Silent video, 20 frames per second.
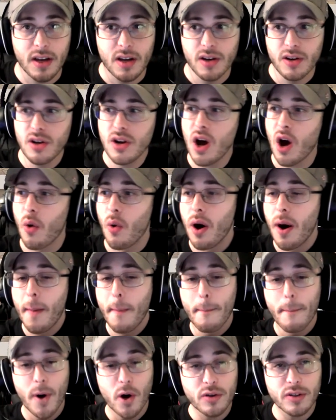No,
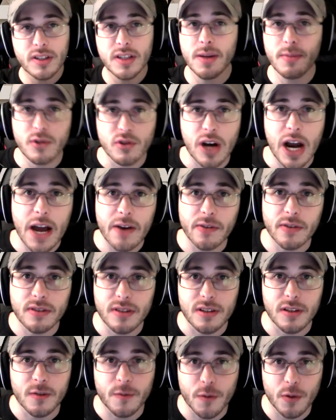most of them travel
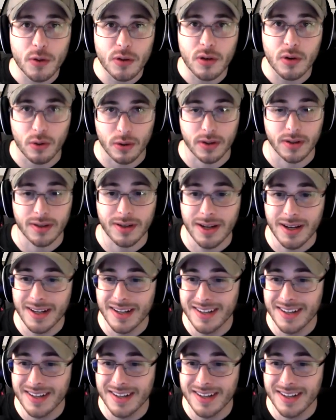to the food court.